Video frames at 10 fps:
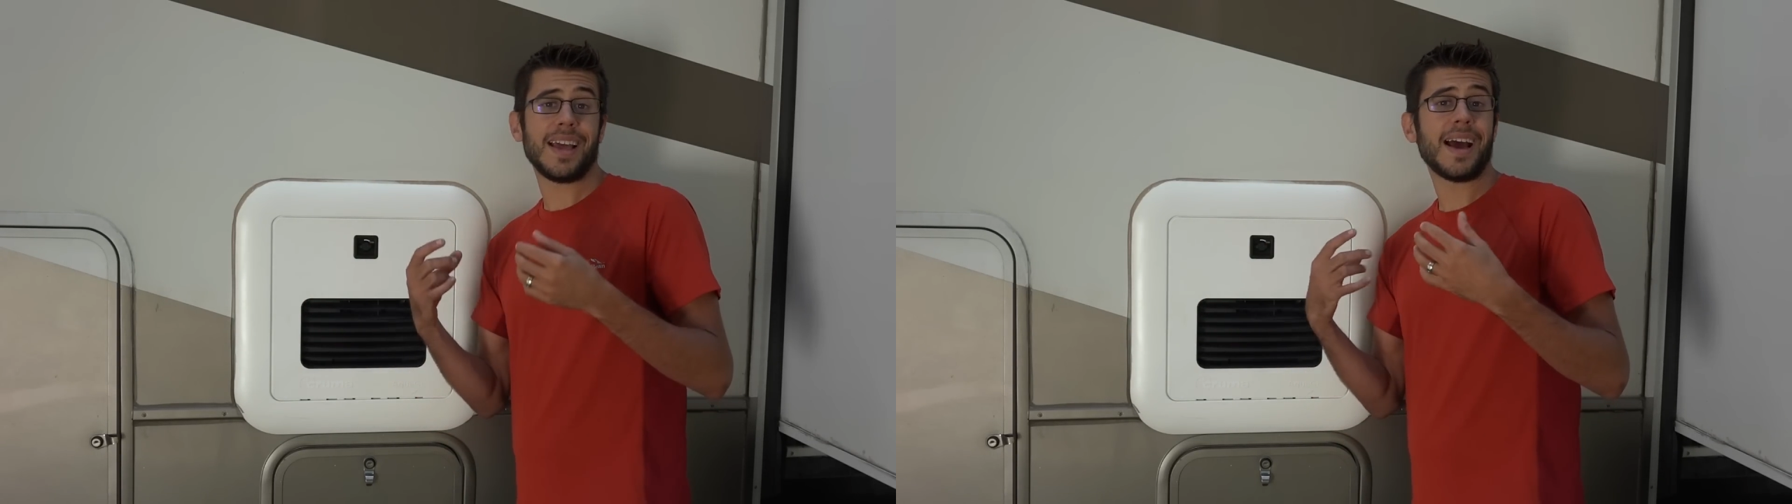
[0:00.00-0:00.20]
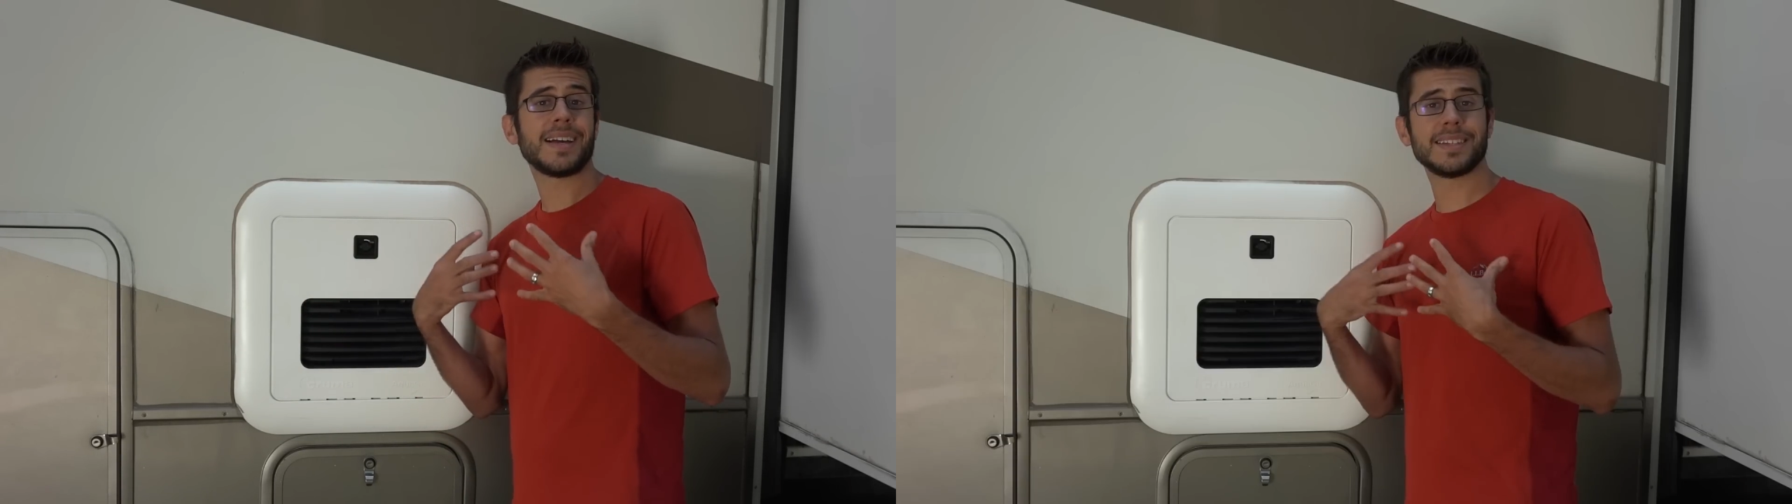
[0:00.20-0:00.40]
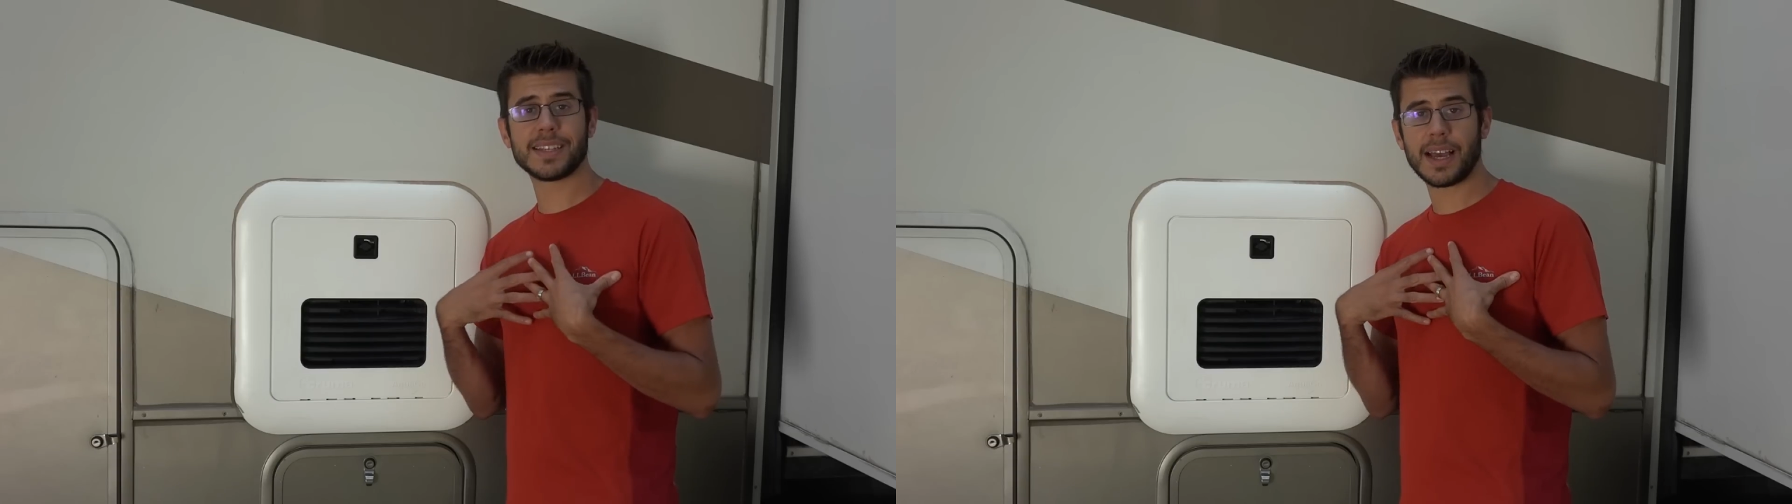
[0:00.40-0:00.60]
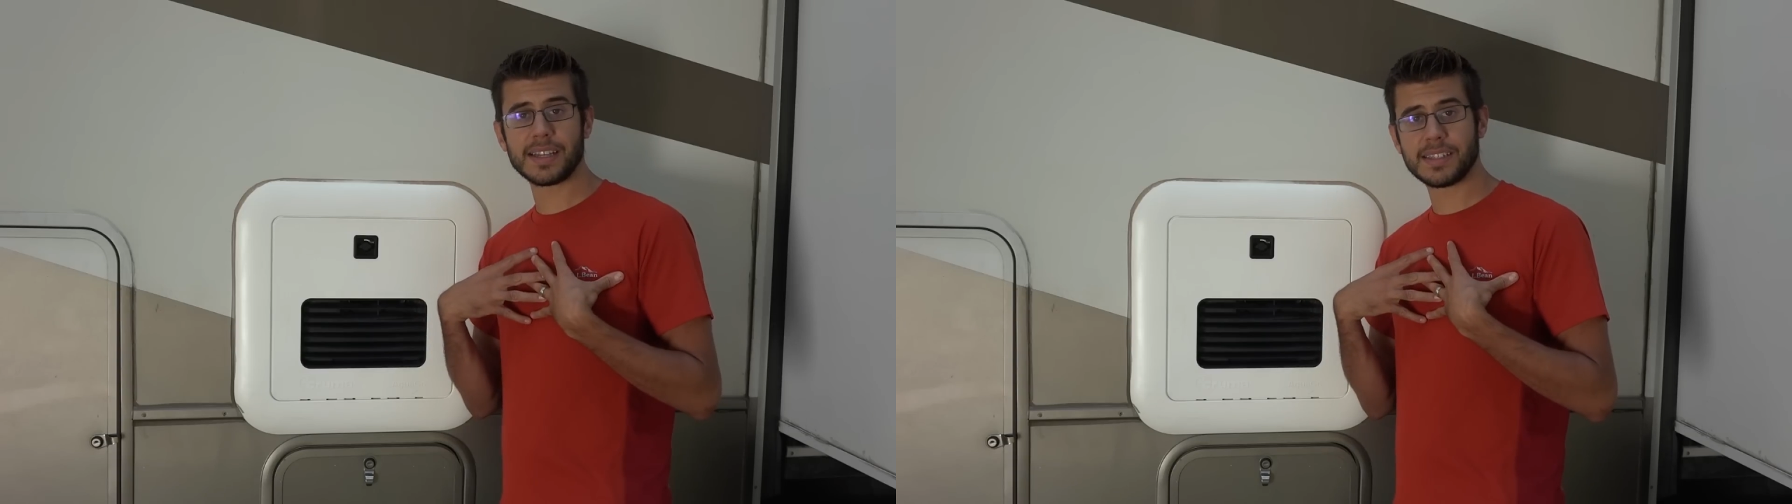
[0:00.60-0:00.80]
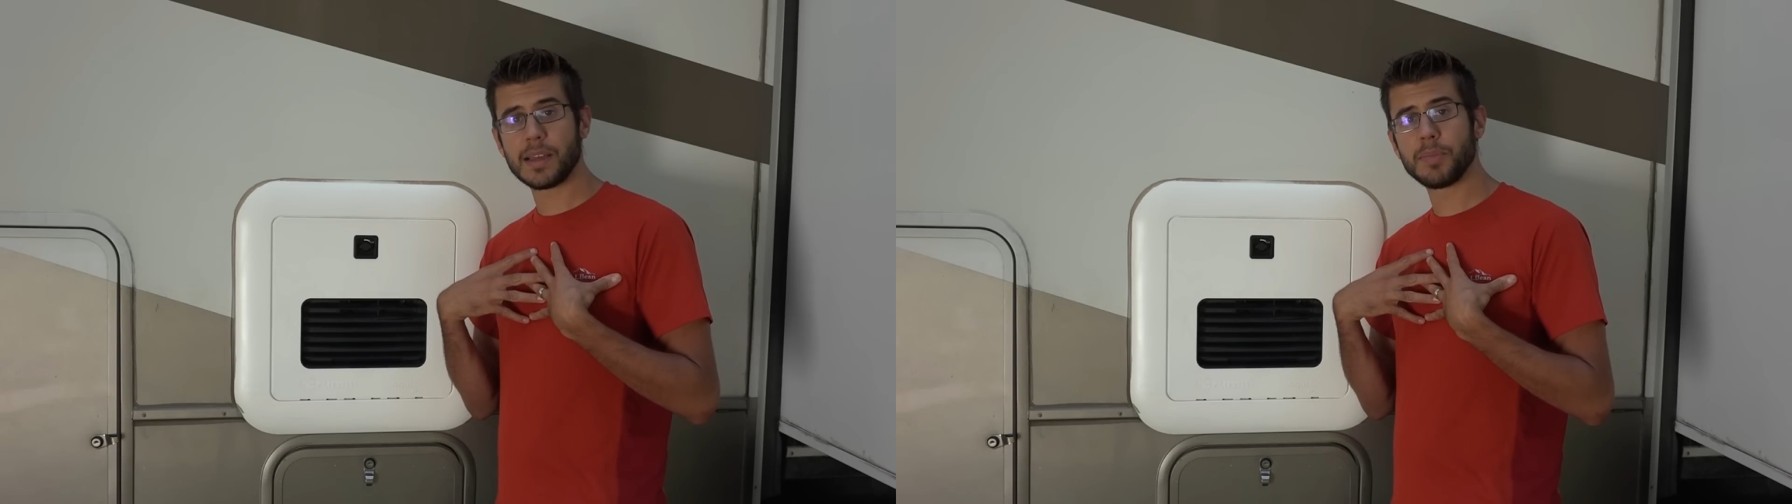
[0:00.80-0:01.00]
as I
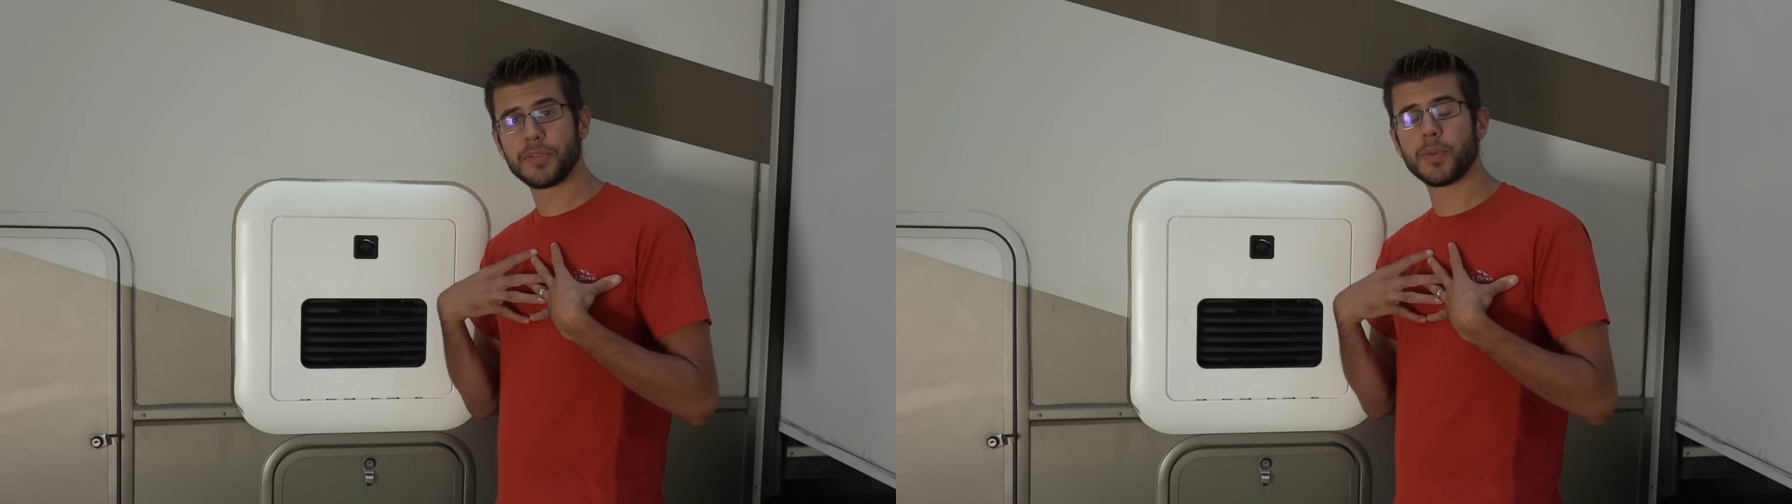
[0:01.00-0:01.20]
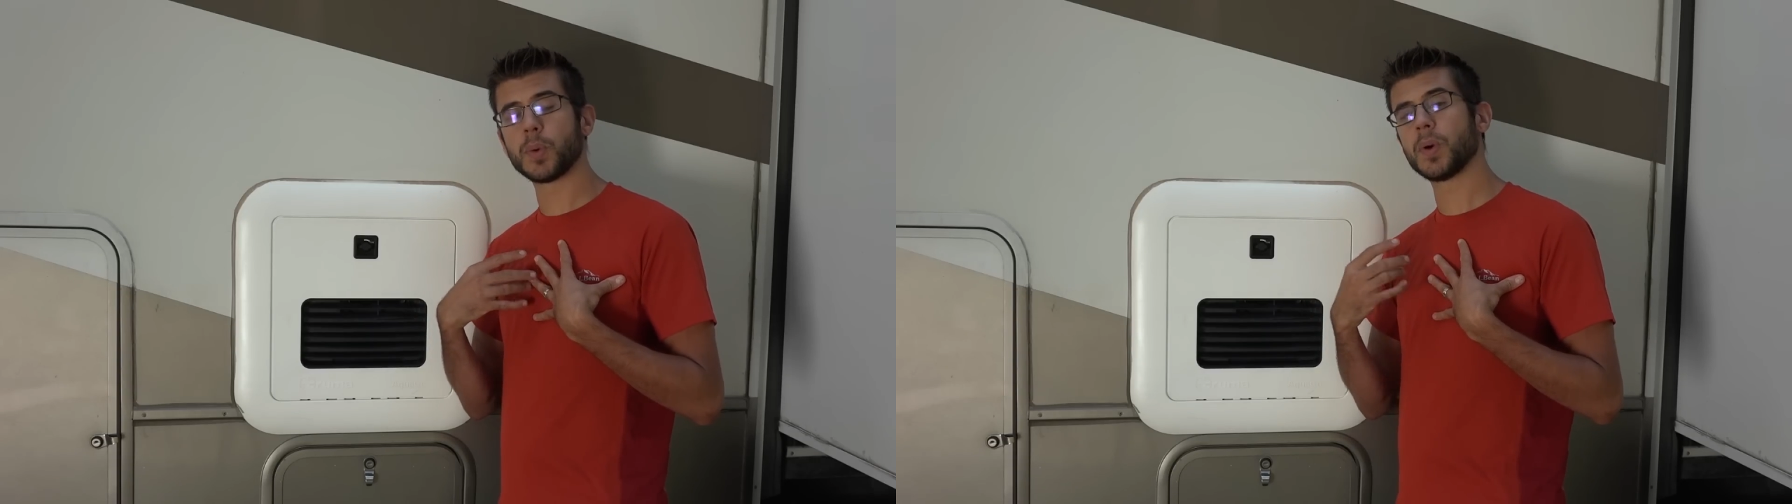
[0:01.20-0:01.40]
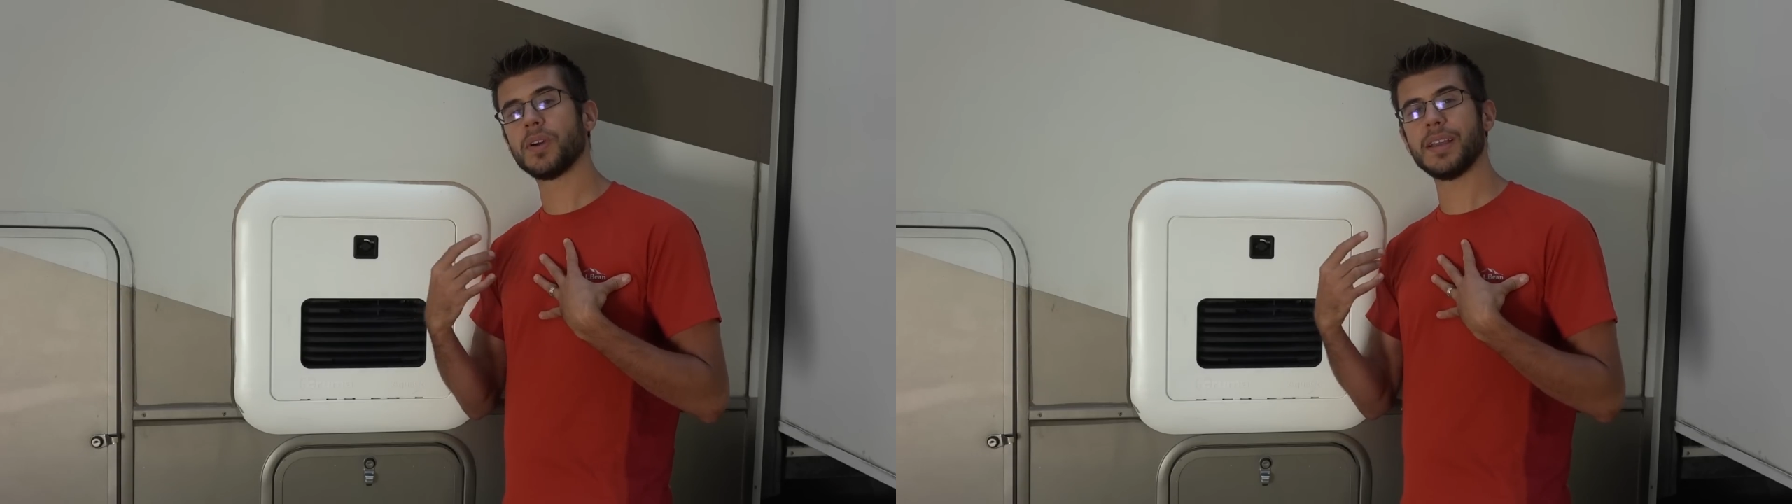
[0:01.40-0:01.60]
said before,